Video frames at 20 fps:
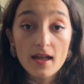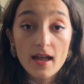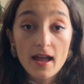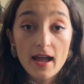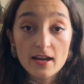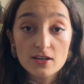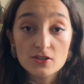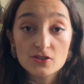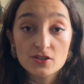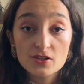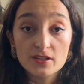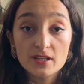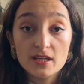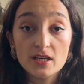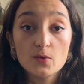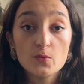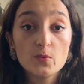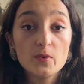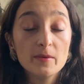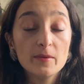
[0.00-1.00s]

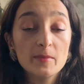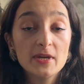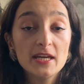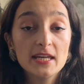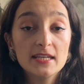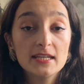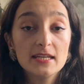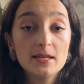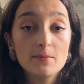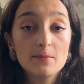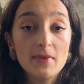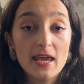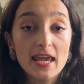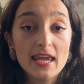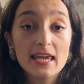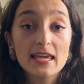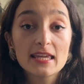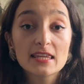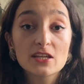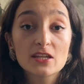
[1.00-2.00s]
actually, women
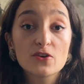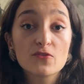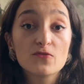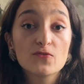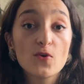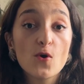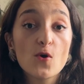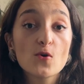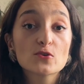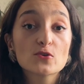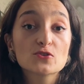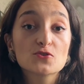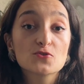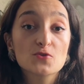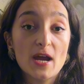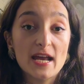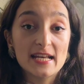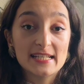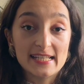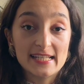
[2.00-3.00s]
making their folk
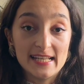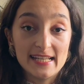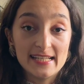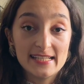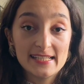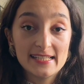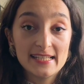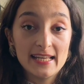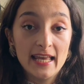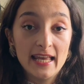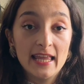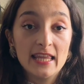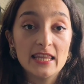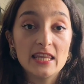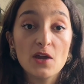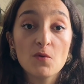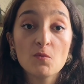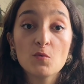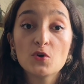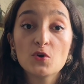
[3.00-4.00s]
dresses,
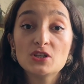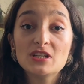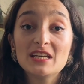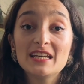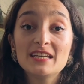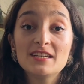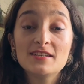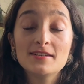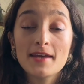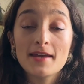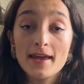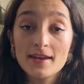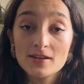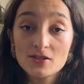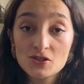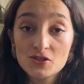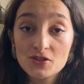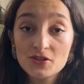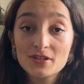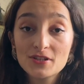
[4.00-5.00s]
they would
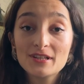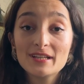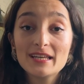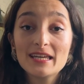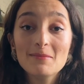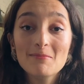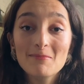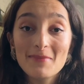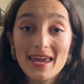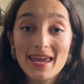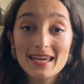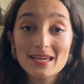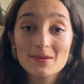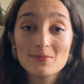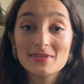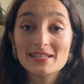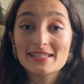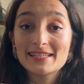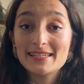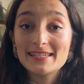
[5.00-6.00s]
intentionally make
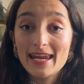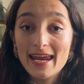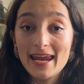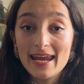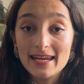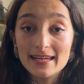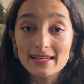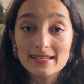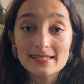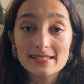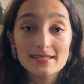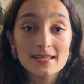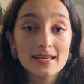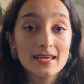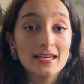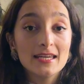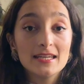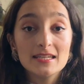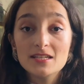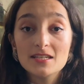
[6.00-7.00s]
mistakes
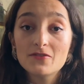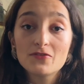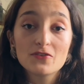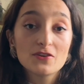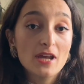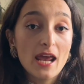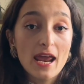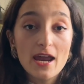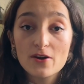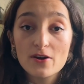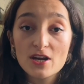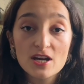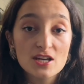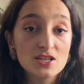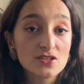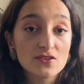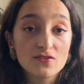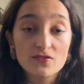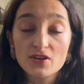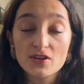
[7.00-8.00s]
in different
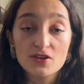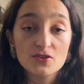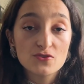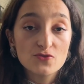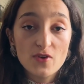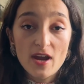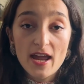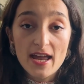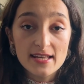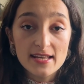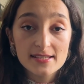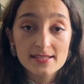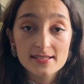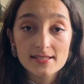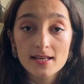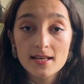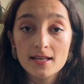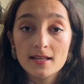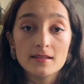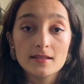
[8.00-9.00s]
areas of their dress,
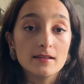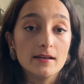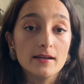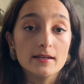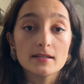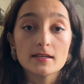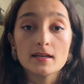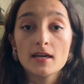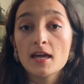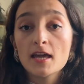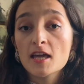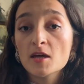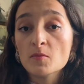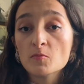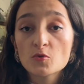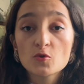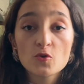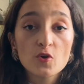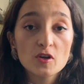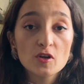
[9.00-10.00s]
like
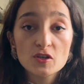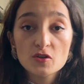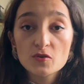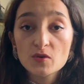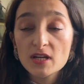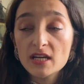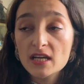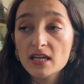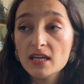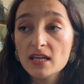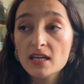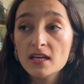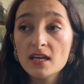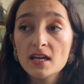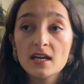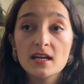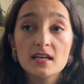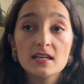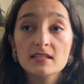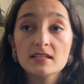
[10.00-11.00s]
embroidery,
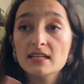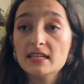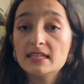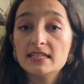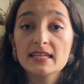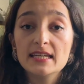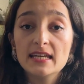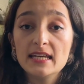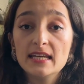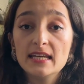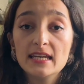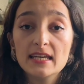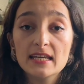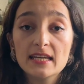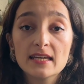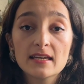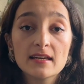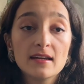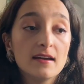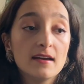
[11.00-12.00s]

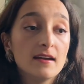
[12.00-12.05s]
knitting,